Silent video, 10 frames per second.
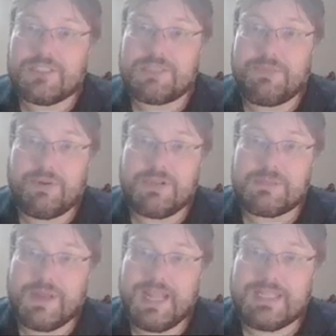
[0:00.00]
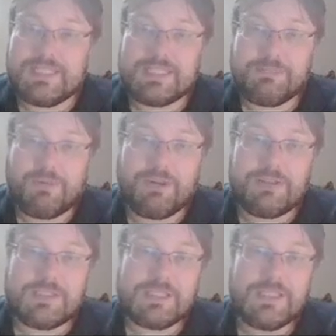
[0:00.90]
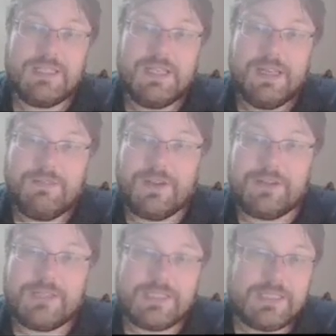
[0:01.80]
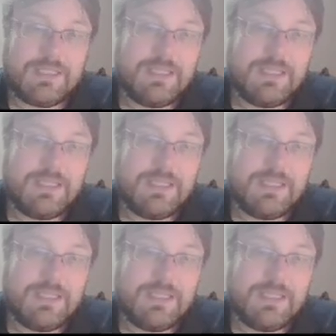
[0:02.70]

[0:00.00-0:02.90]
supporters, my Etsy supporters first,